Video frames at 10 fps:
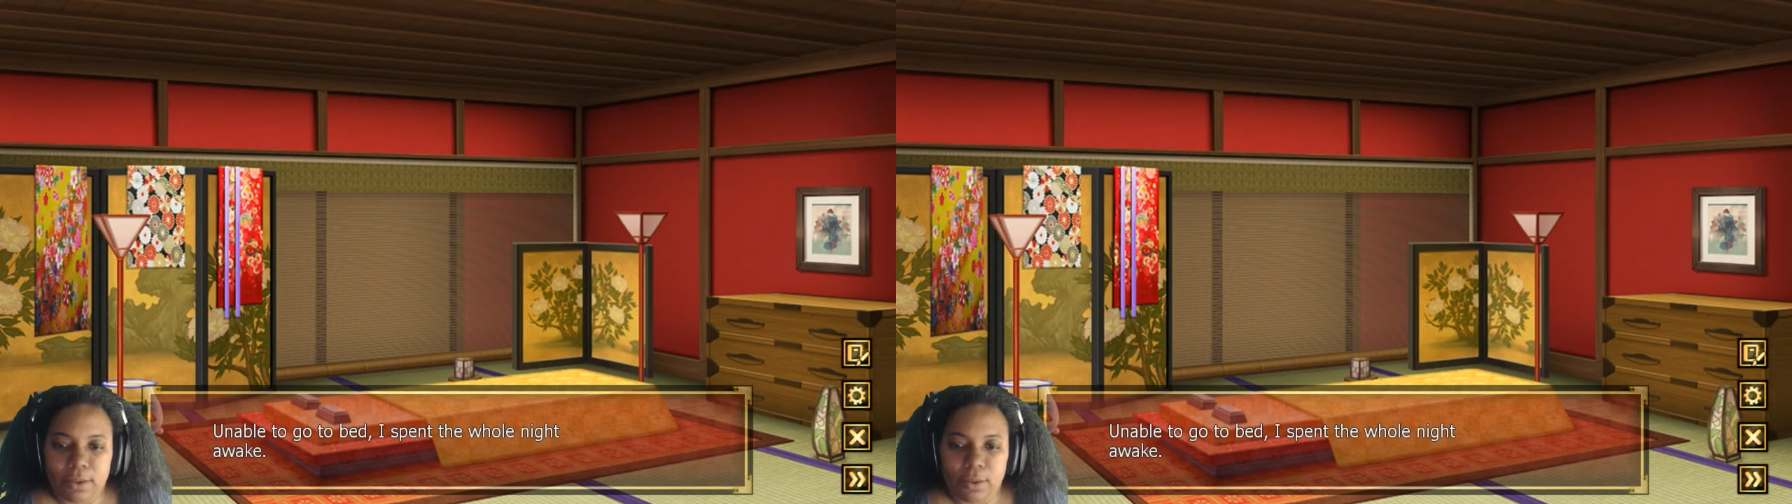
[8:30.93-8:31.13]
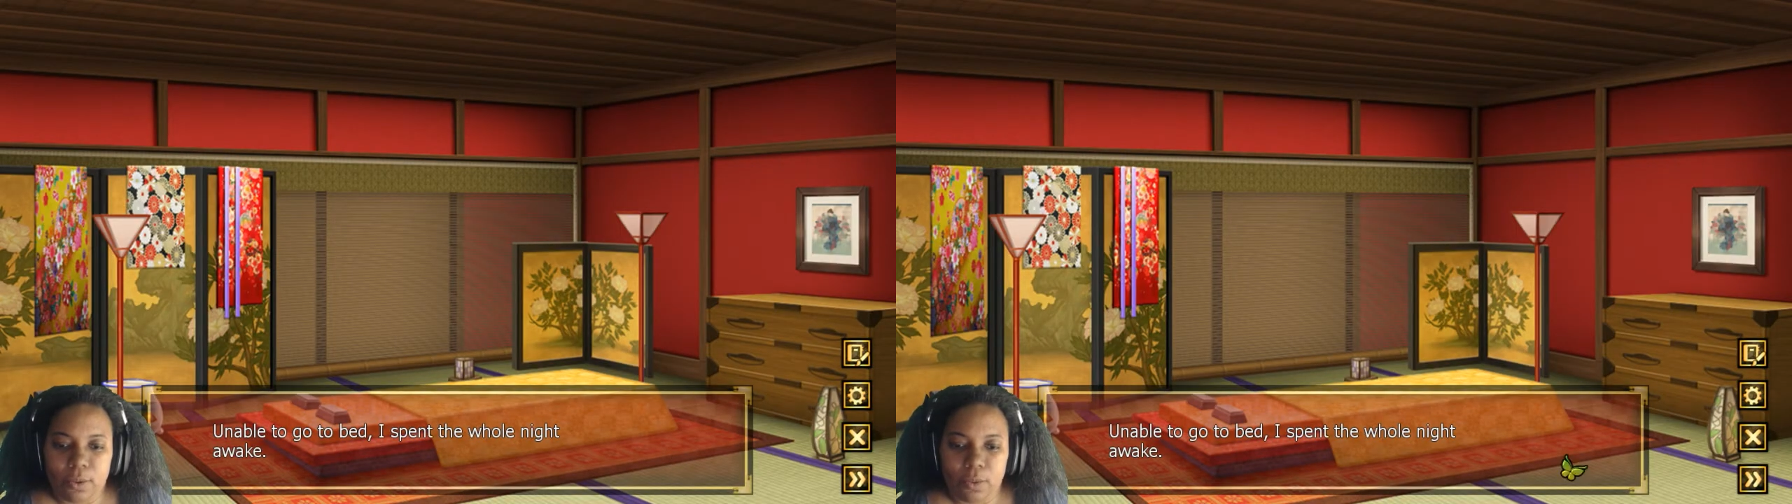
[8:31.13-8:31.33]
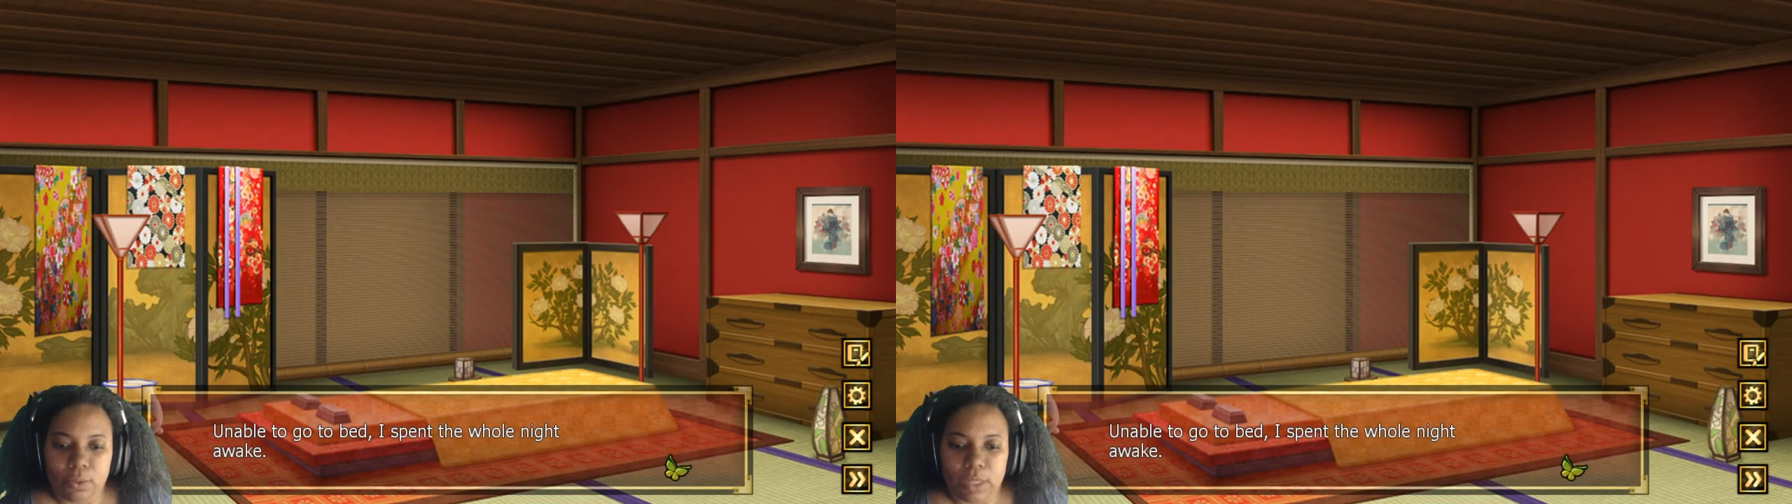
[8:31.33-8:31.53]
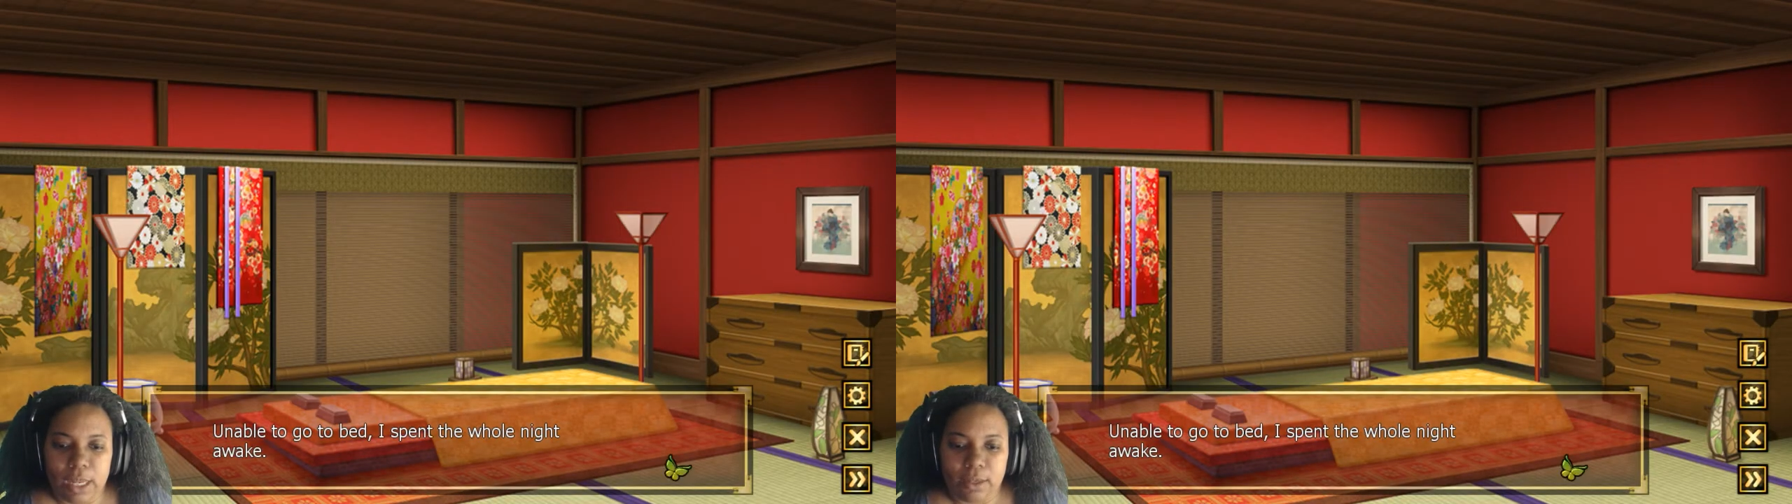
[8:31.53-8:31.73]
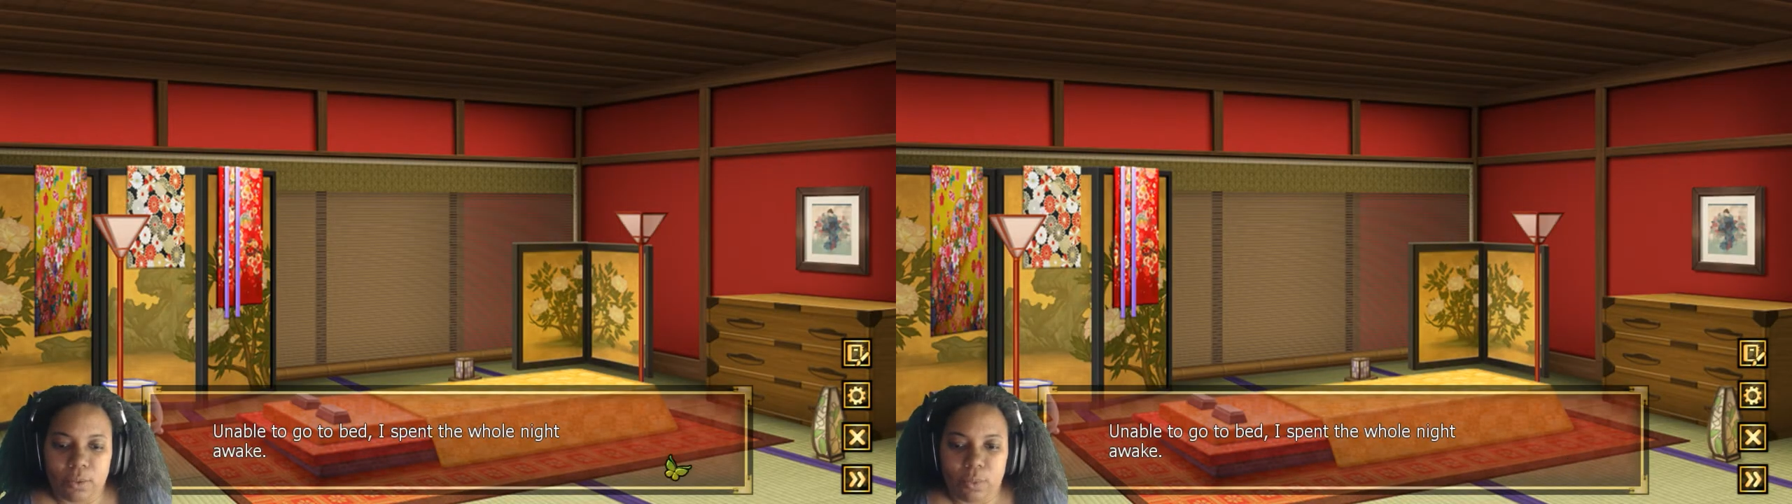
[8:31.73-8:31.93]
the whole
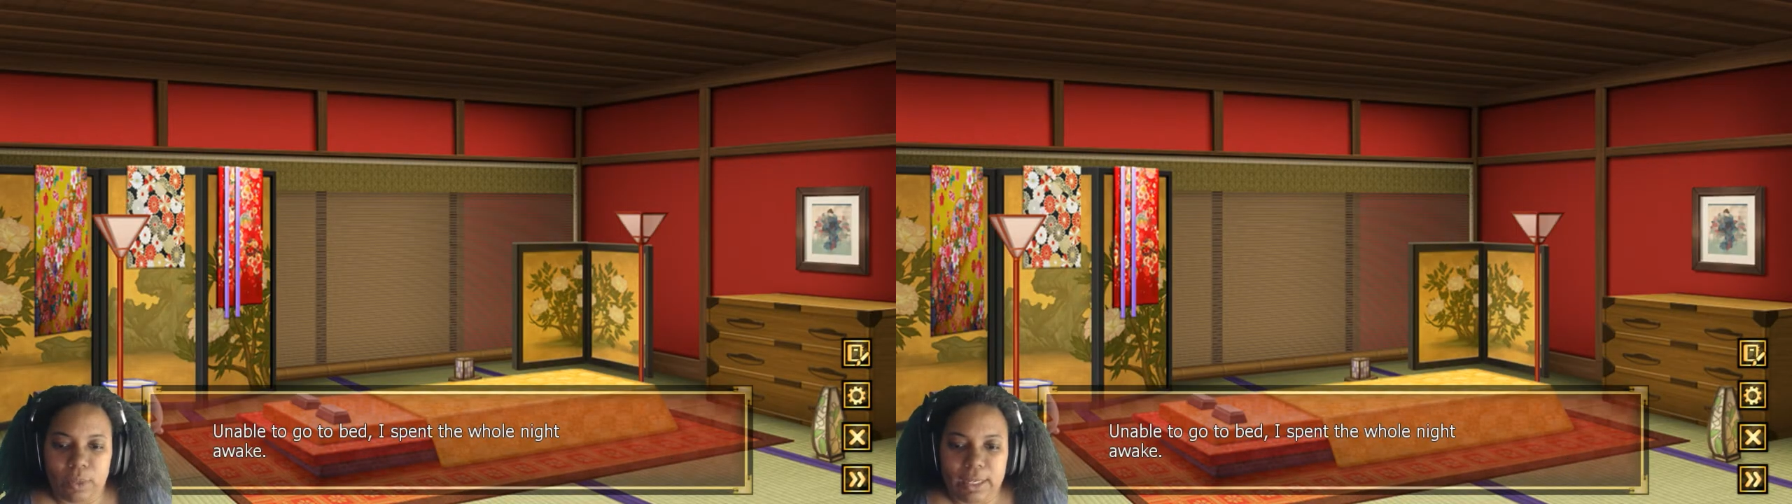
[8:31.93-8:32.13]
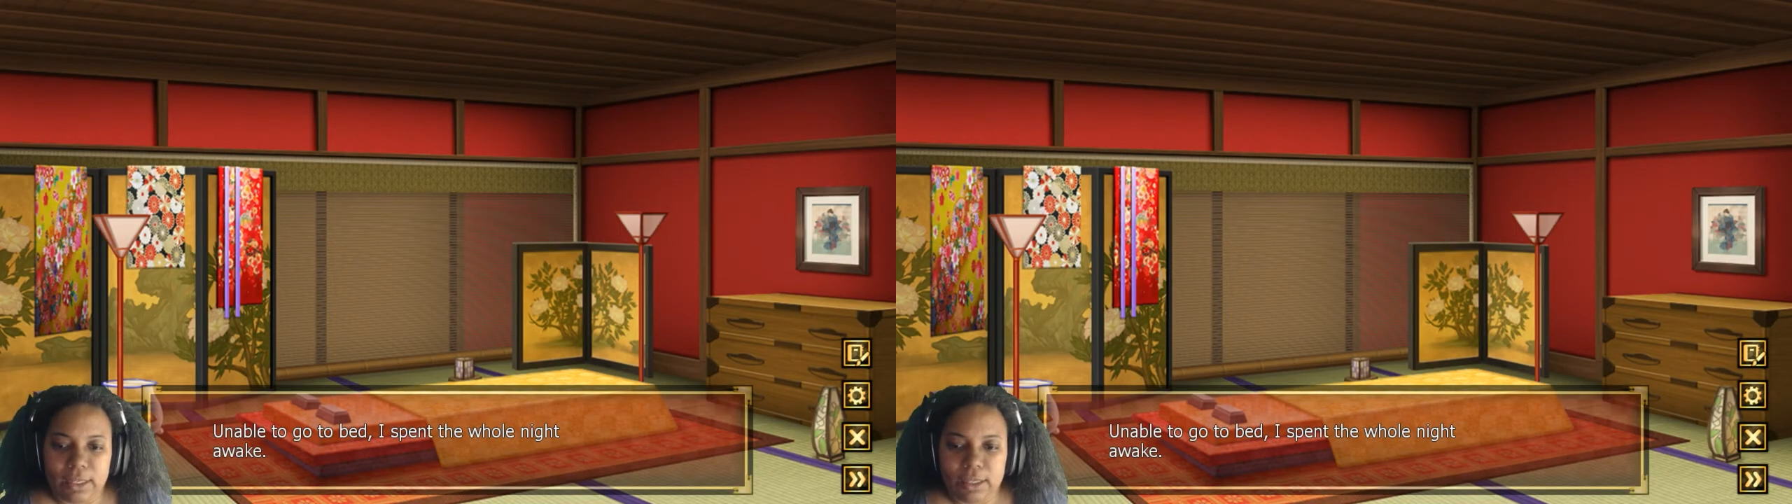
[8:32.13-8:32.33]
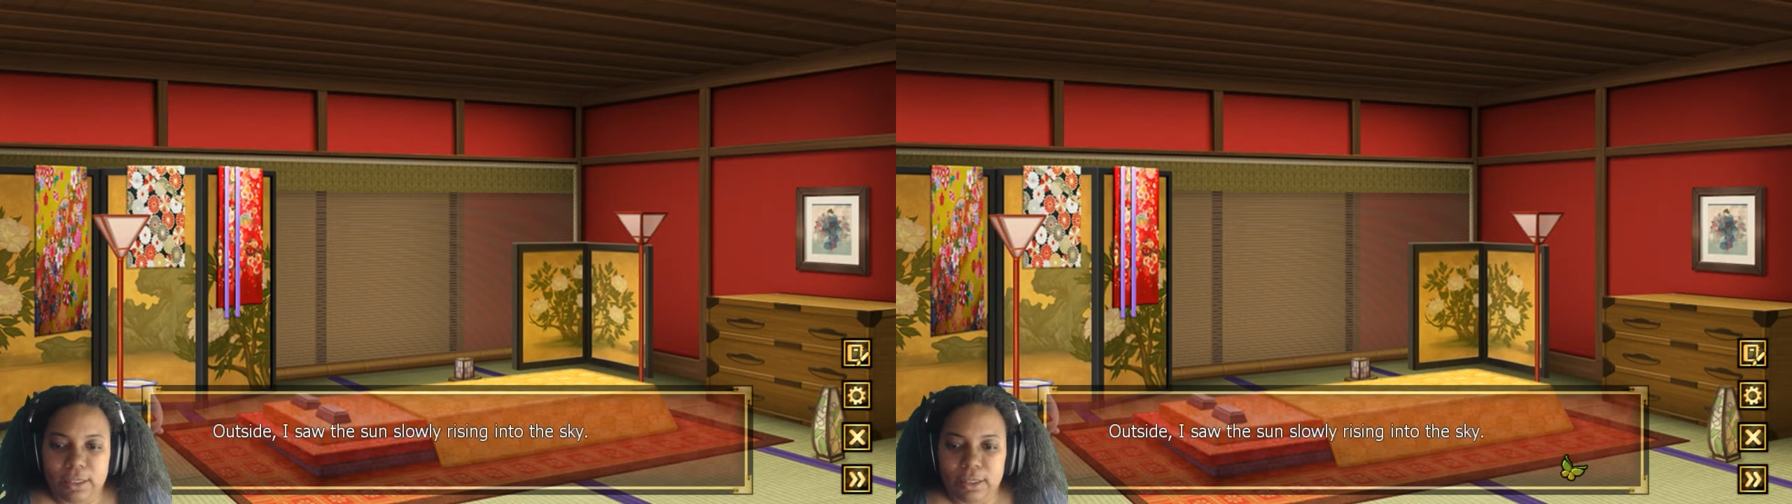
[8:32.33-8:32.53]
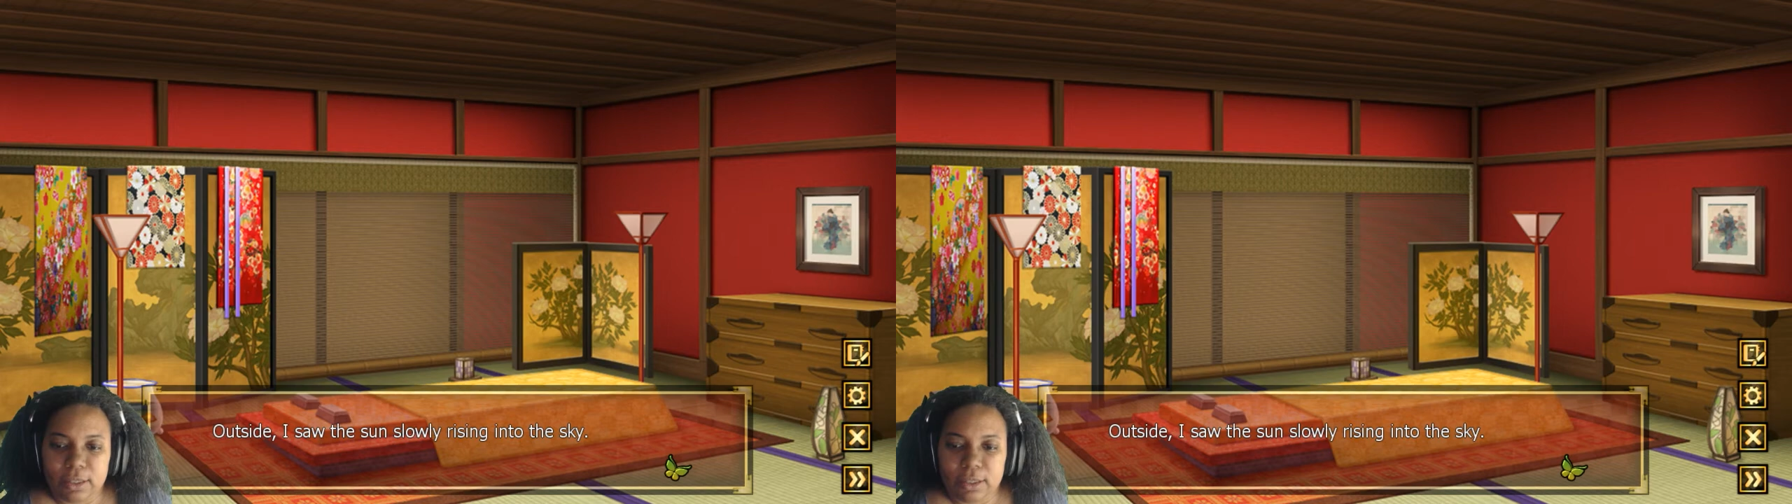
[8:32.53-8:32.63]
night awake.